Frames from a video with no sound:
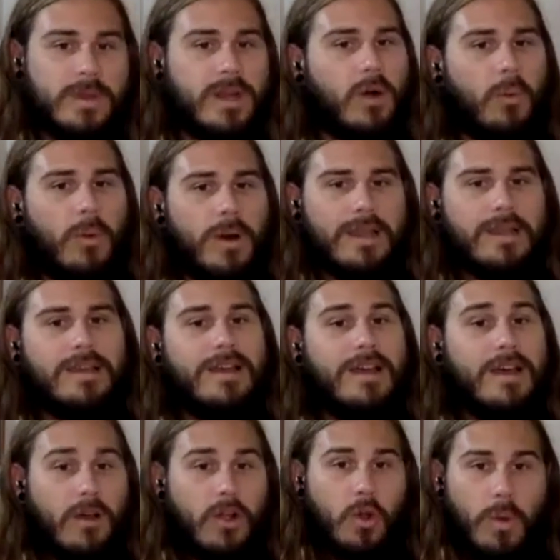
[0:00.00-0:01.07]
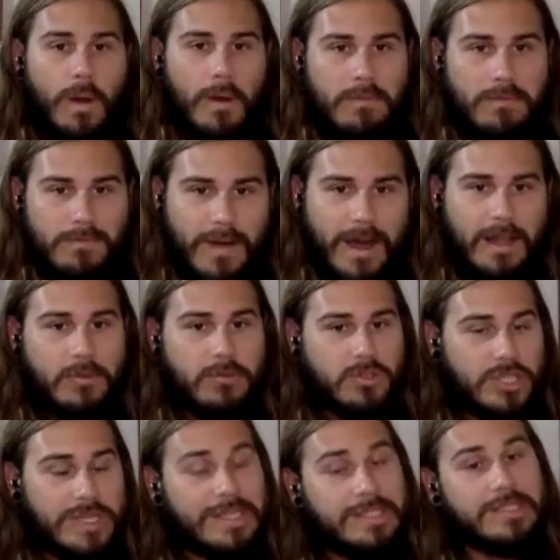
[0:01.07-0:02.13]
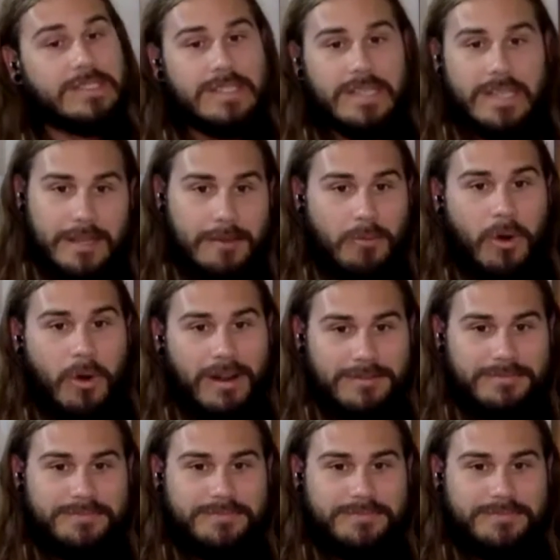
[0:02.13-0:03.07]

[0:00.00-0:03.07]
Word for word: We don't want to quote, follow Jesus anymore.